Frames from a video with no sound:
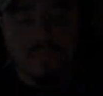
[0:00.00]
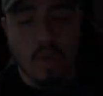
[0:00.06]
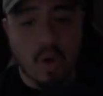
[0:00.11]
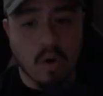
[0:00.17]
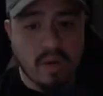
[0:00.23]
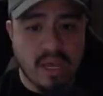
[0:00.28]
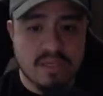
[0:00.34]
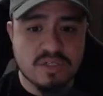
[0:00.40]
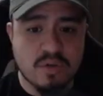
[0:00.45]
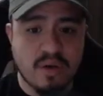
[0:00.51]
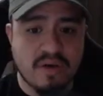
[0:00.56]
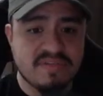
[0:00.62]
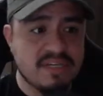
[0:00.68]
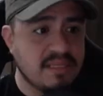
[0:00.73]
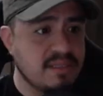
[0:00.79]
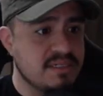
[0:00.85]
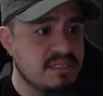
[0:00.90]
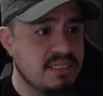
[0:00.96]
Okay, so I've
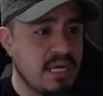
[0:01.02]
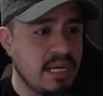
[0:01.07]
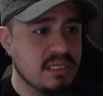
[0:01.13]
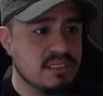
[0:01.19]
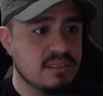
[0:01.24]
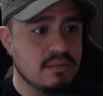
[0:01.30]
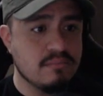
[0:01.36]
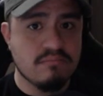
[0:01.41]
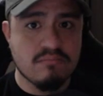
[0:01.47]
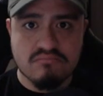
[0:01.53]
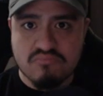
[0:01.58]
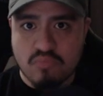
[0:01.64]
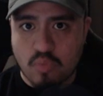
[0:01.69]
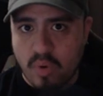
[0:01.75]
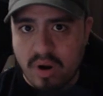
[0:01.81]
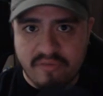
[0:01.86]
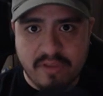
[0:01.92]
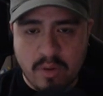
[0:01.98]
set the settings
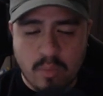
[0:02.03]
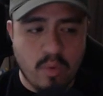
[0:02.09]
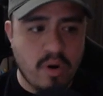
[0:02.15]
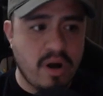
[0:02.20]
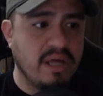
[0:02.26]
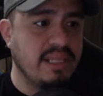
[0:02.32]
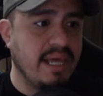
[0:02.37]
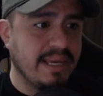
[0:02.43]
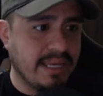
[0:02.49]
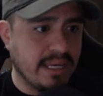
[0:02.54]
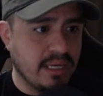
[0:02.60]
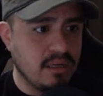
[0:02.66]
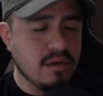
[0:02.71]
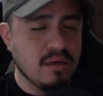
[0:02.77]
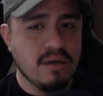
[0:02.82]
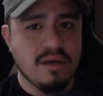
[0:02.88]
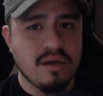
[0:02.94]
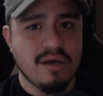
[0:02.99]
roughly where I like it.
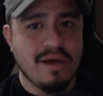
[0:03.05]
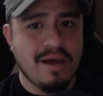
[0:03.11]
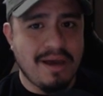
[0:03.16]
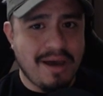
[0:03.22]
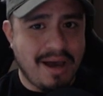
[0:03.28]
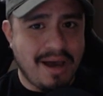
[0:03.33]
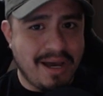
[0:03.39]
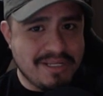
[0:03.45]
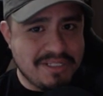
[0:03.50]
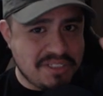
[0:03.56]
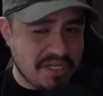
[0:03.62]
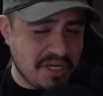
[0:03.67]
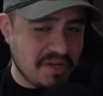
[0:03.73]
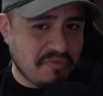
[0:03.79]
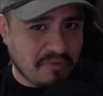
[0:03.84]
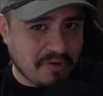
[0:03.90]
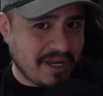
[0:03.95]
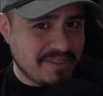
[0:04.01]
I
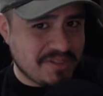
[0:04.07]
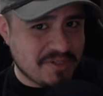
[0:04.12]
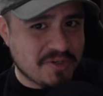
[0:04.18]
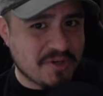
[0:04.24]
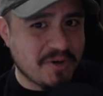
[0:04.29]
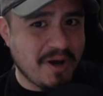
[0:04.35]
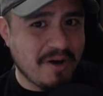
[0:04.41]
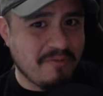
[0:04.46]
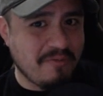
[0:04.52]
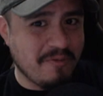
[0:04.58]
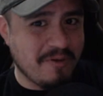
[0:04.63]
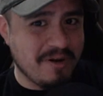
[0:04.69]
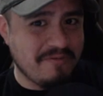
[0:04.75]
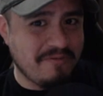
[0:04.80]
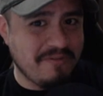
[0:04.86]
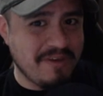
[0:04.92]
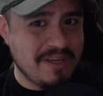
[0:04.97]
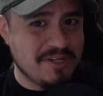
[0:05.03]
did forget to turn off
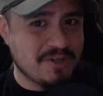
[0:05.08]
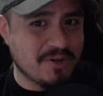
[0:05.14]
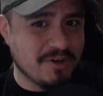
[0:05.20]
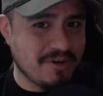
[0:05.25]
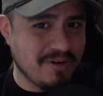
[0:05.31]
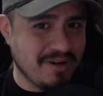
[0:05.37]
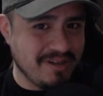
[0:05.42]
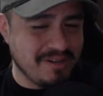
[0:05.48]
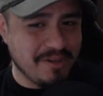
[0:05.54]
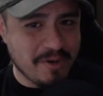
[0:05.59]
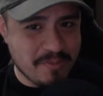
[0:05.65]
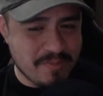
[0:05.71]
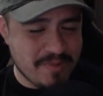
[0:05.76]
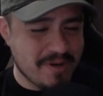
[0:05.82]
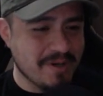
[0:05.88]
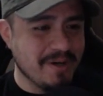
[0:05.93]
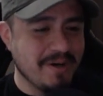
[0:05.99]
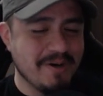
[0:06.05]
one feature a little
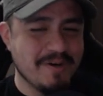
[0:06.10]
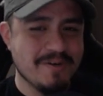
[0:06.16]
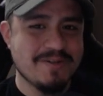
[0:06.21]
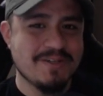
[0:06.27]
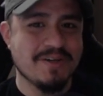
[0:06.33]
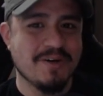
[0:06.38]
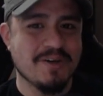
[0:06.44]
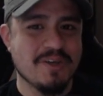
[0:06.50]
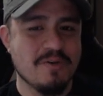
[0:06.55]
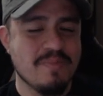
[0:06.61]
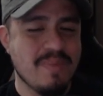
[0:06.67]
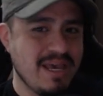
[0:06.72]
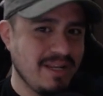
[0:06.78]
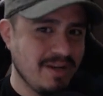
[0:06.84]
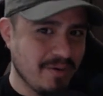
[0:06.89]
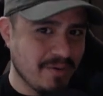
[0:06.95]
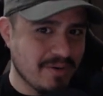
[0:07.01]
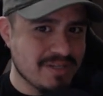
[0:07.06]
bit ago, so you
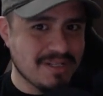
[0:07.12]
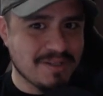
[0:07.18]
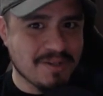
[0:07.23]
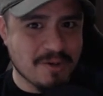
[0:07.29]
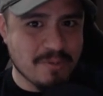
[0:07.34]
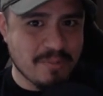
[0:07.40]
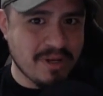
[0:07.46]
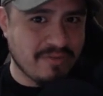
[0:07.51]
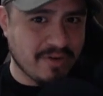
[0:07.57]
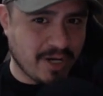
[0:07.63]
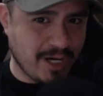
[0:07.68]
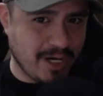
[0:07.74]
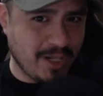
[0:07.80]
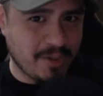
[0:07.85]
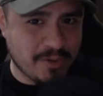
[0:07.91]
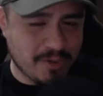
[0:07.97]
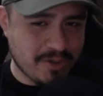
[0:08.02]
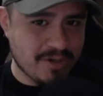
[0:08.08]
may notice a little bit of a
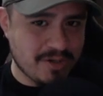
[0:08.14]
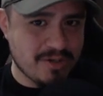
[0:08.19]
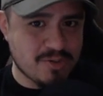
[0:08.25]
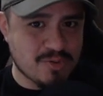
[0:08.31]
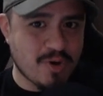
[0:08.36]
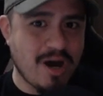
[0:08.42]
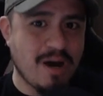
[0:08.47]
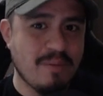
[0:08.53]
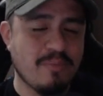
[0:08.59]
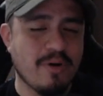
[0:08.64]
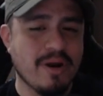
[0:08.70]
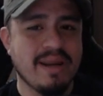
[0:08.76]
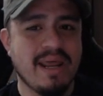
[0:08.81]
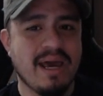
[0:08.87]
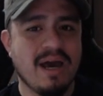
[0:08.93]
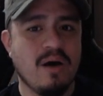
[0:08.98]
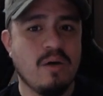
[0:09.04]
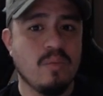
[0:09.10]
color drop right
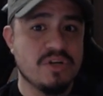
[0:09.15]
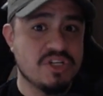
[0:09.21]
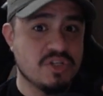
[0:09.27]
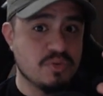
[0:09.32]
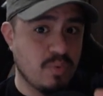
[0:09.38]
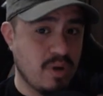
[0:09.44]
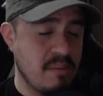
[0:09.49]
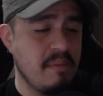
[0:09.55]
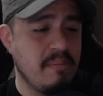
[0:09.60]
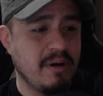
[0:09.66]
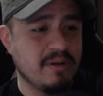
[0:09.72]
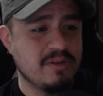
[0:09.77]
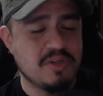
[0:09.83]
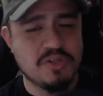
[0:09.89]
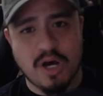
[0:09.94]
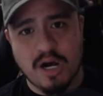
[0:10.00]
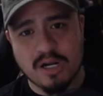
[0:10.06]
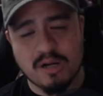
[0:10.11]
now, which is what I'm about
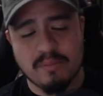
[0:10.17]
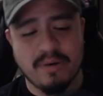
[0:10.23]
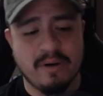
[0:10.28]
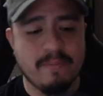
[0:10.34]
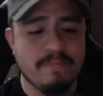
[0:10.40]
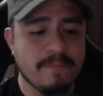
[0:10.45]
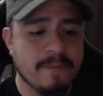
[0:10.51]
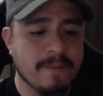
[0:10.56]
to talk about.